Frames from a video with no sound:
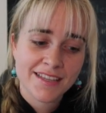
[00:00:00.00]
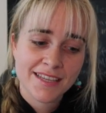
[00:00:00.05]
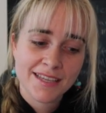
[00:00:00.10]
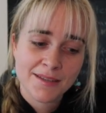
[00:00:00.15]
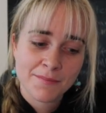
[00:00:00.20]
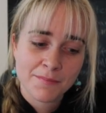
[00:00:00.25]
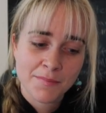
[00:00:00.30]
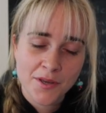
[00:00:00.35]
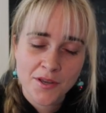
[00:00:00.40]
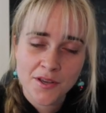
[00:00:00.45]

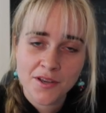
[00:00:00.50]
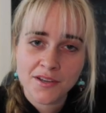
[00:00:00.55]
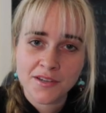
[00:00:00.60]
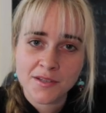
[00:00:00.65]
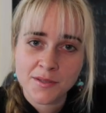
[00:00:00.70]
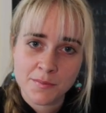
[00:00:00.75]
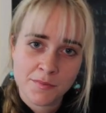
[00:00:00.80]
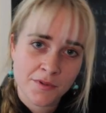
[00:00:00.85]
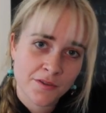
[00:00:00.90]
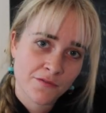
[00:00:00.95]
the bird
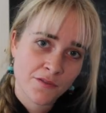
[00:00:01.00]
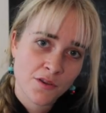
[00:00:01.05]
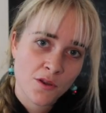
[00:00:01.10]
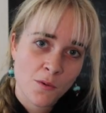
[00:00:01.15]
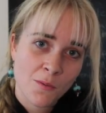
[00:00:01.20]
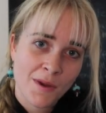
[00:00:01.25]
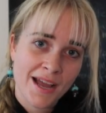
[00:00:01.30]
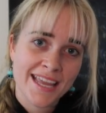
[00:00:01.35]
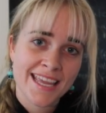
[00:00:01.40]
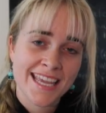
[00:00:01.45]
is moving
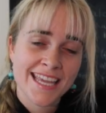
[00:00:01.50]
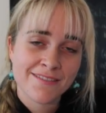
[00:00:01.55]
away